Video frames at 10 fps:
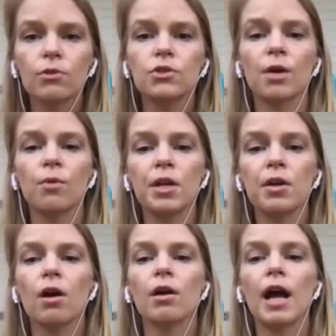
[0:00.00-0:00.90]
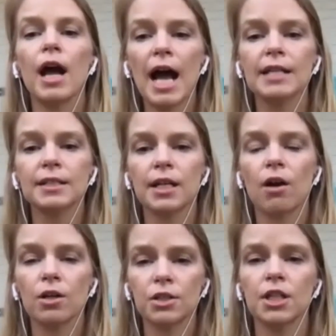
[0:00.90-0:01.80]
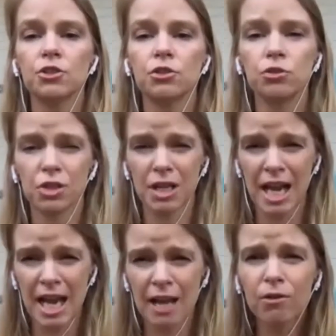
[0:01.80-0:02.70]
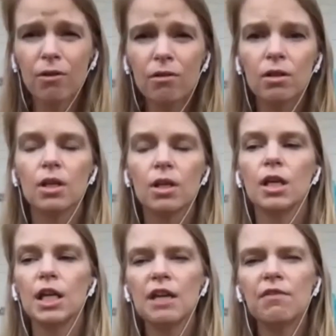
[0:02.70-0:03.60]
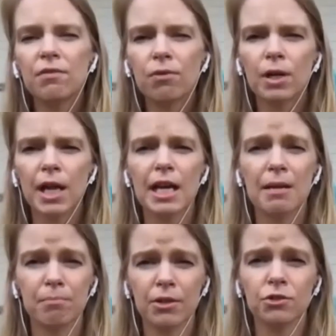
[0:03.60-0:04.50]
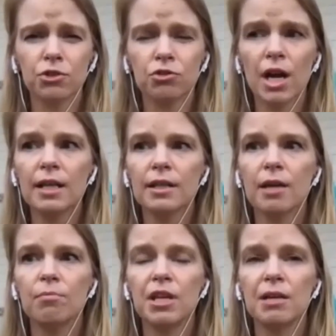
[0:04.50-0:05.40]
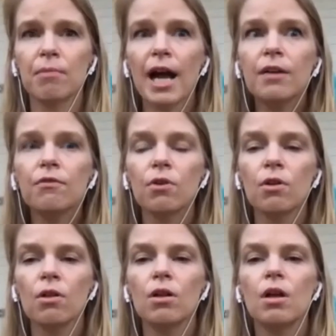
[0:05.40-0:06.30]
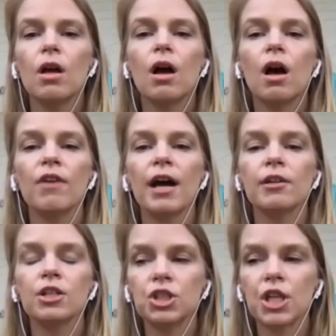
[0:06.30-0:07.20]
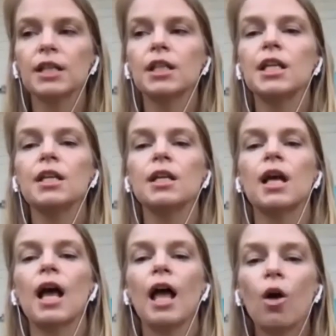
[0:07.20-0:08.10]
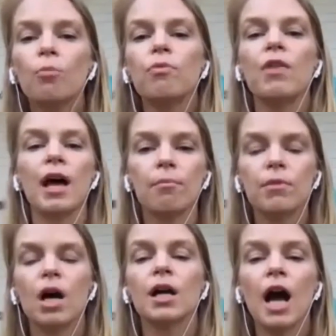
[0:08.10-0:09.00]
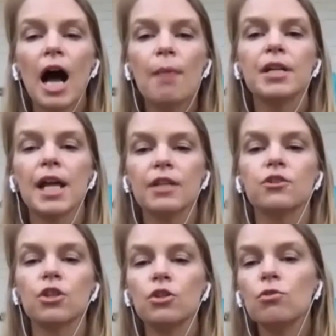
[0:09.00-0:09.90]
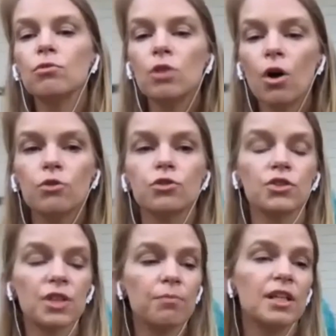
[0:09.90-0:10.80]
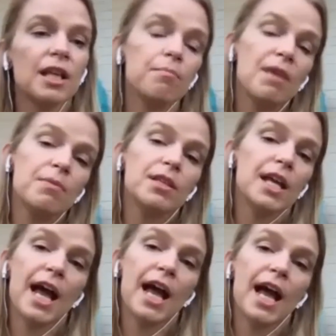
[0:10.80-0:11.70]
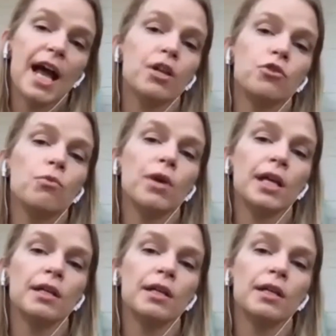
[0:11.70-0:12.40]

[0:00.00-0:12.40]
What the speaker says: that we are asking our tissues to handle, even if we're gaining muscle strength, and being mindful of how to gently help them accommodate to the new loads or something that maybe they haven't been doing